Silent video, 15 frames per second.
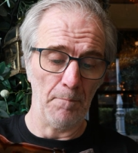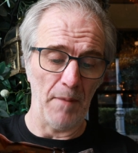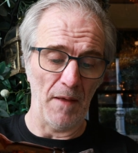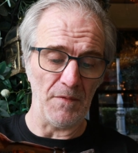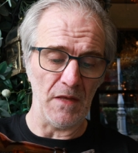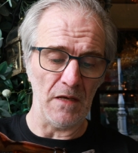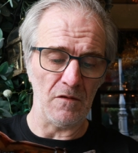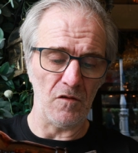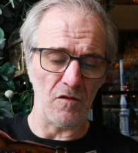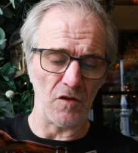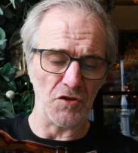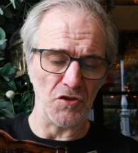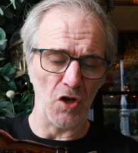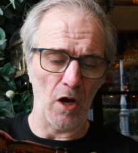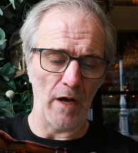but this is
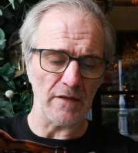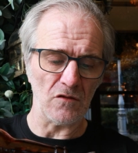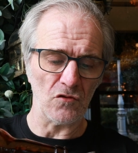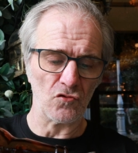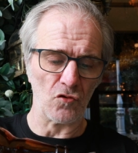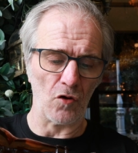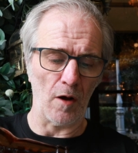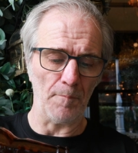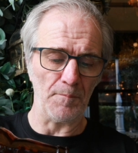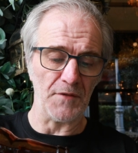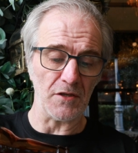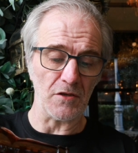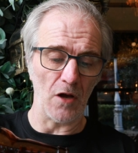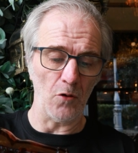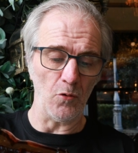a nice drop
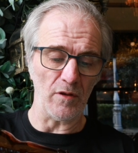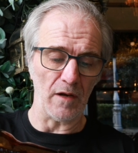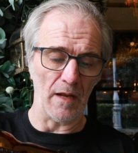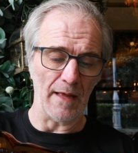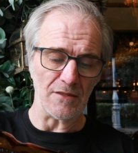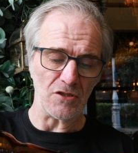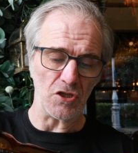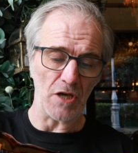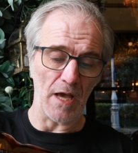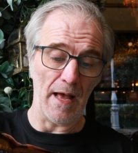to go with lunch.